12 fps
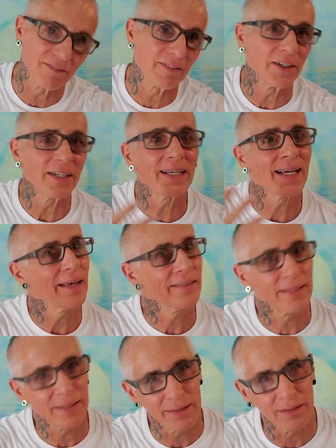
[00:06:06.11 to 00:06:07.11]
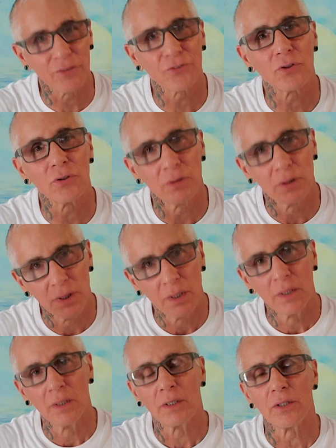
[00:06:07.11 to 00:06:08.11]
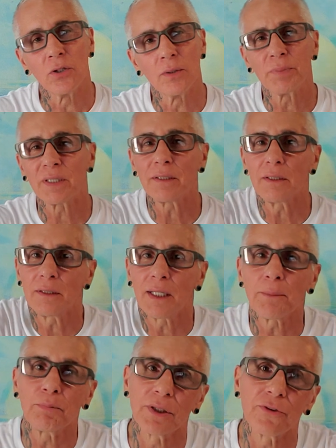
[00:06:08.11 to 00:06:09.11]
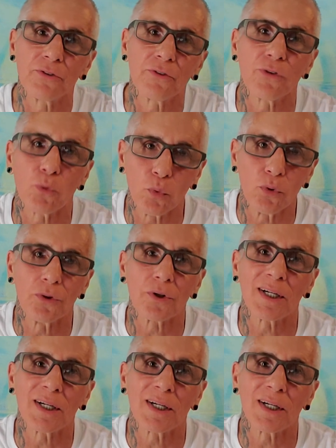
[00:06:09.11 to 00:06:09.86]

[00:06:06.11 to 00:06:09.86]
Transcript: Very Catholic here. So, but a lot of places in the world are